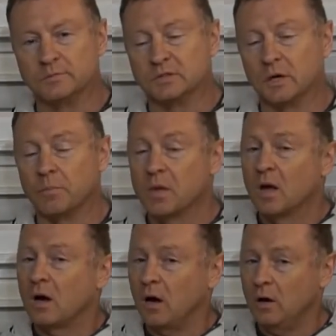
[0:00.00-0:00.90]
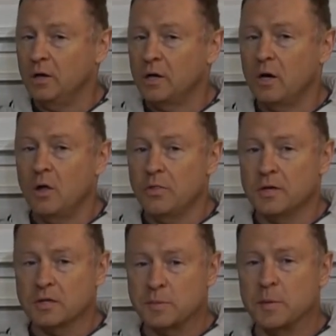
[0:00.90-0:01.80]
So all in all, the
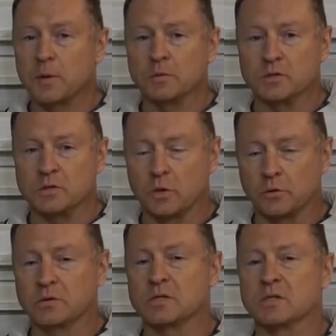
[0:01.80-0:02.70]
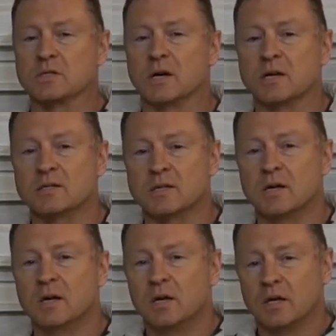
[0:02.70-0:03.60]
experiment was a total success.
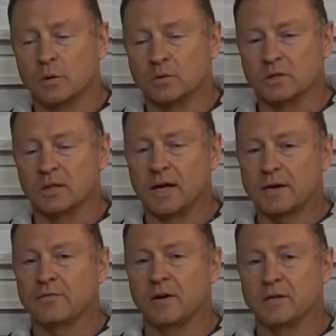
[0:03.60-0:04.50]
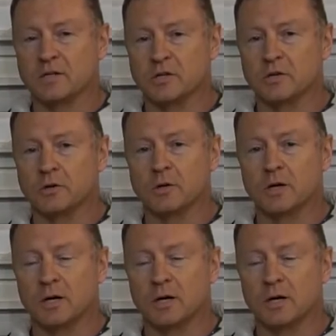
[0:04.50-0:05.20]
It was a lot of fun to do,